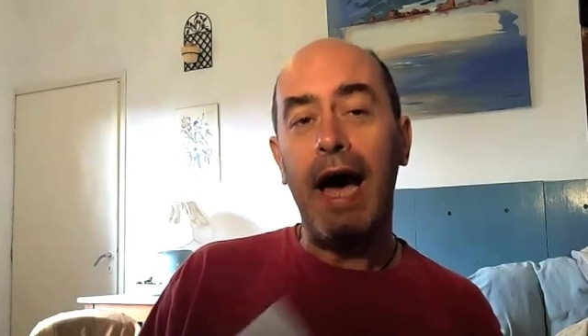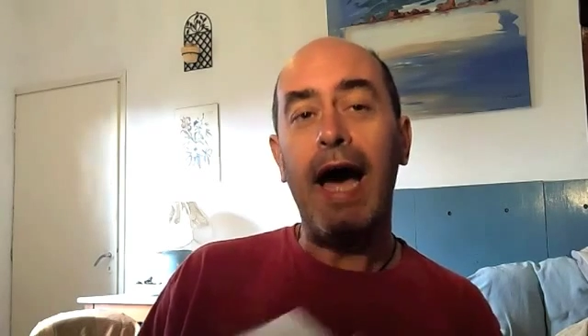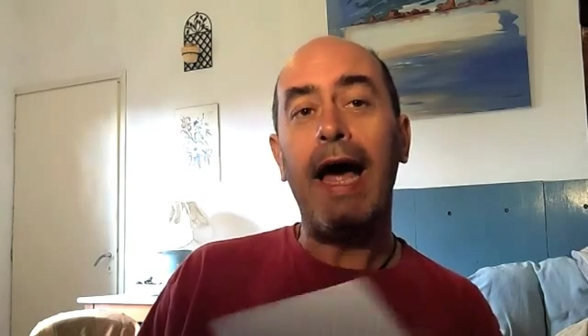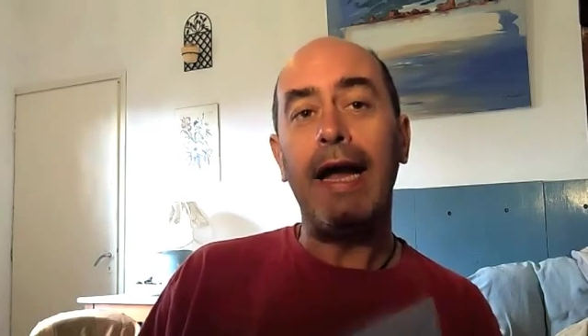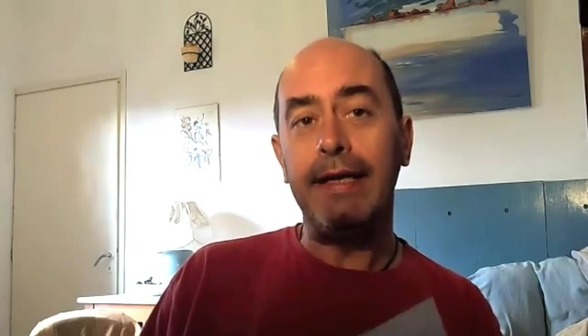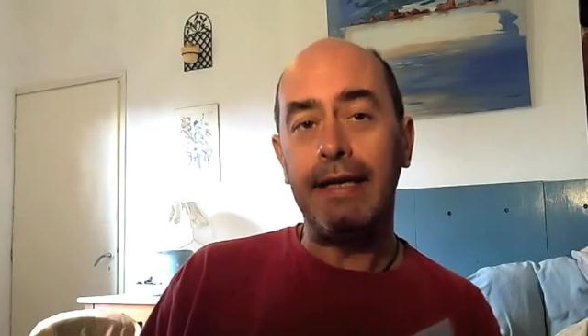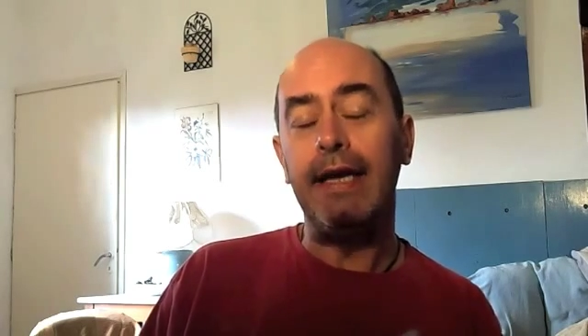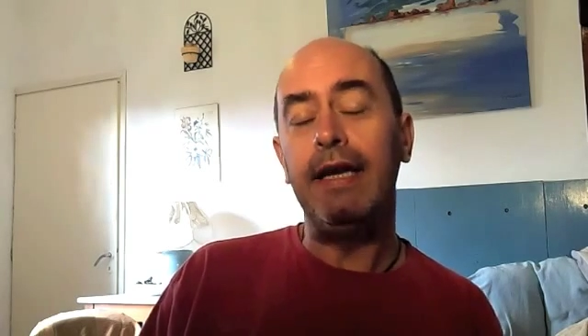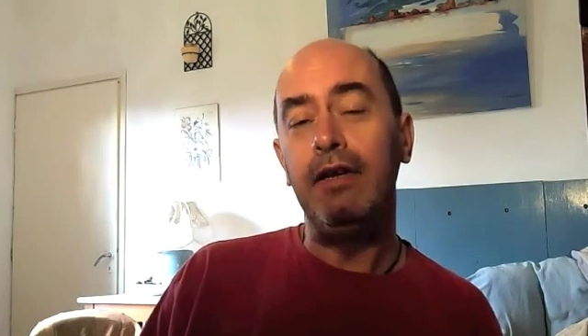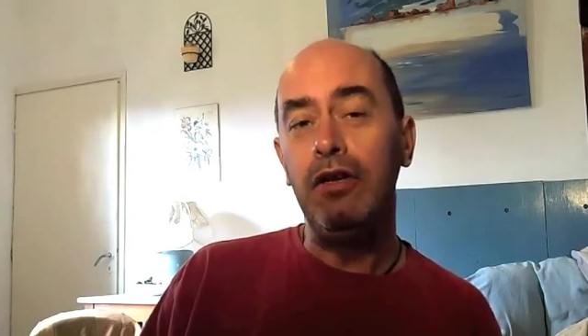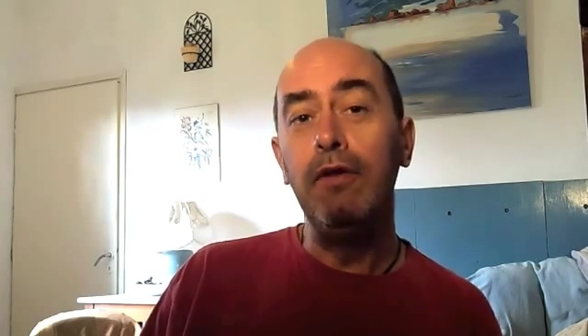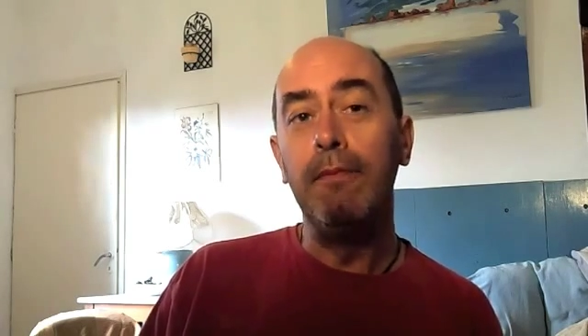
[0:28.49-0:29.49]
And
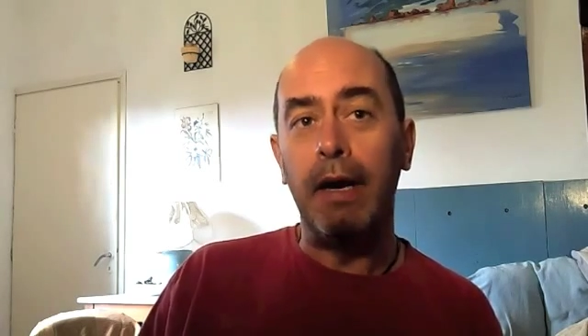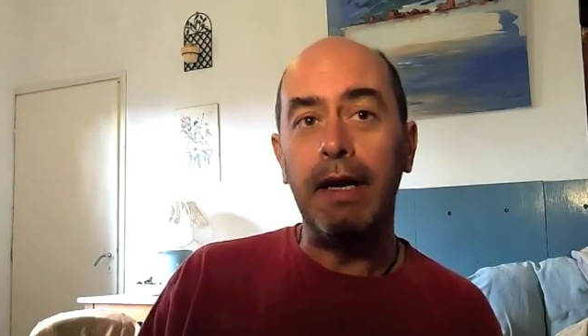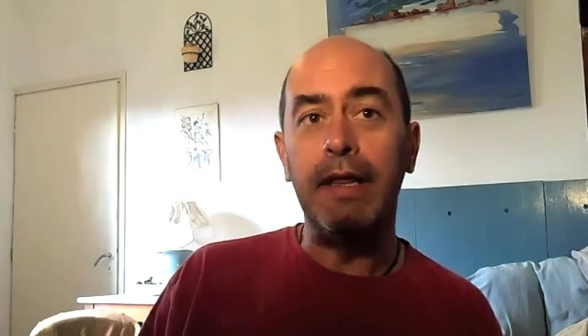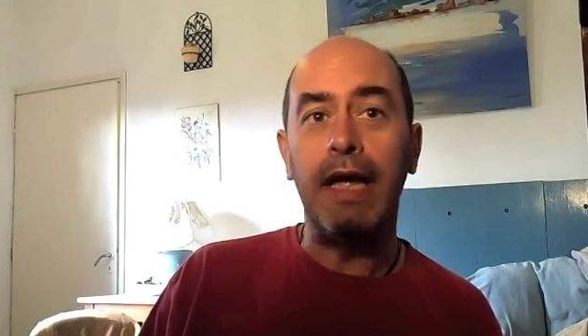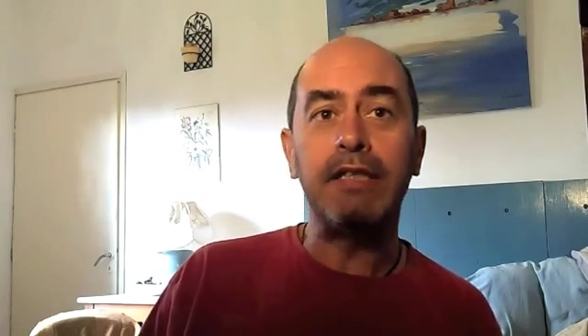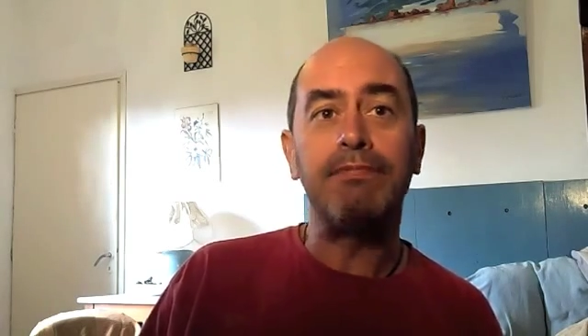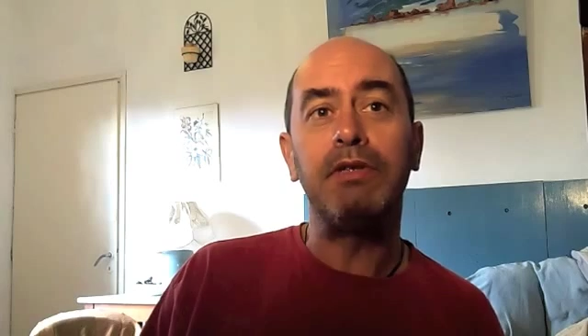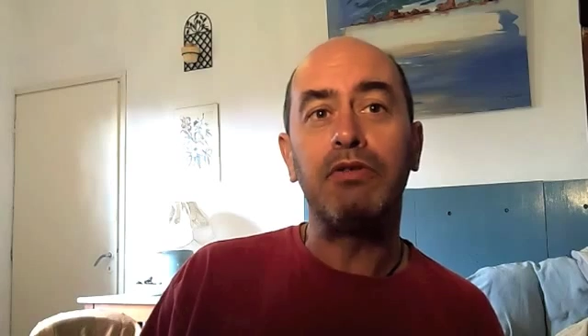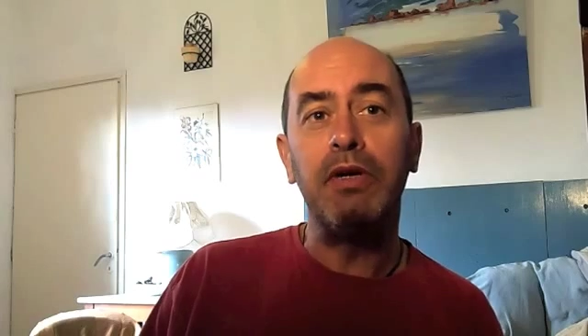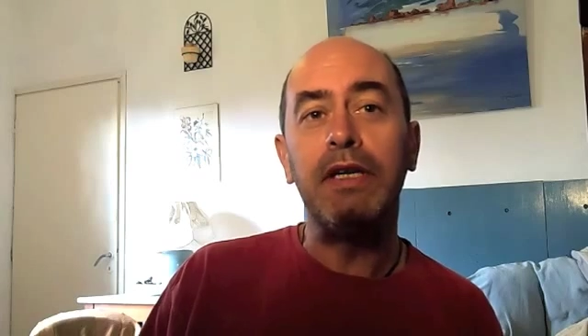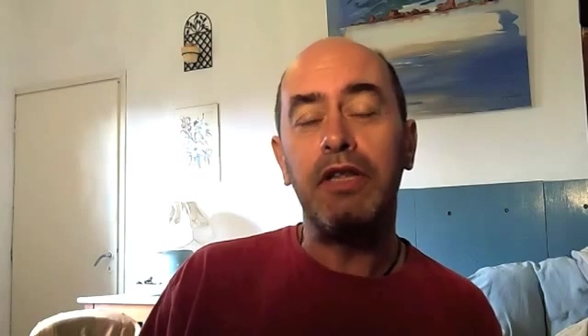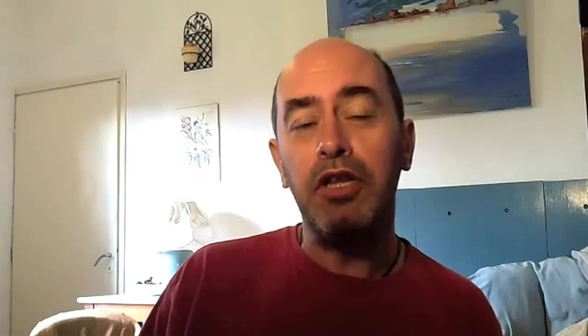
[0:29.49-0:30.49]
in new money, that's
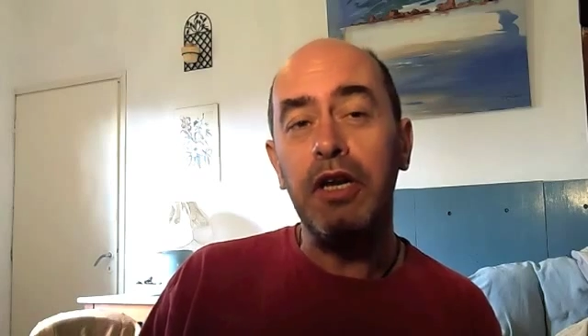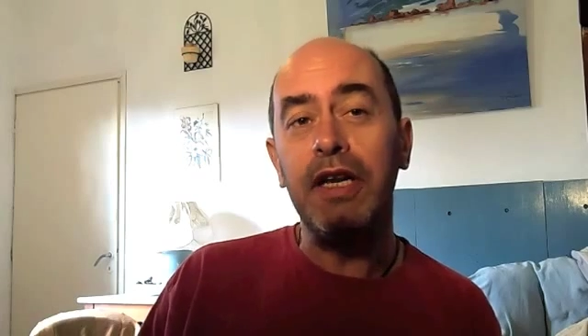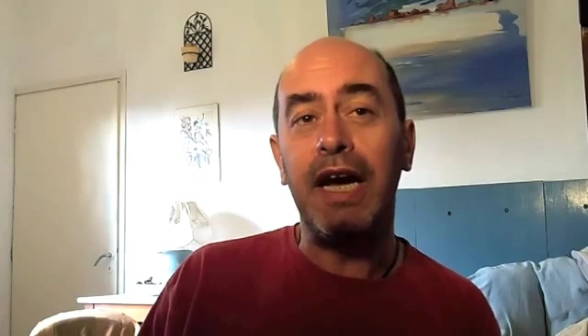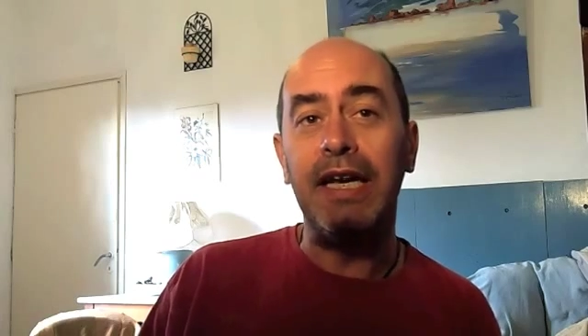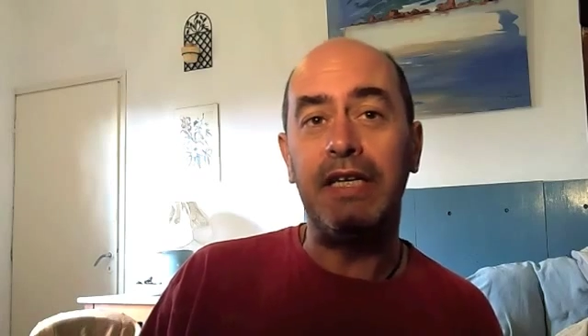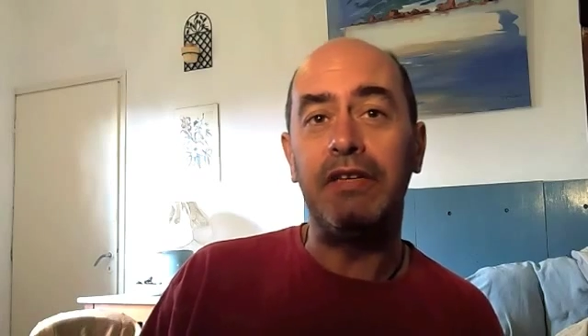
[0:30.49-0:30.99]
between 38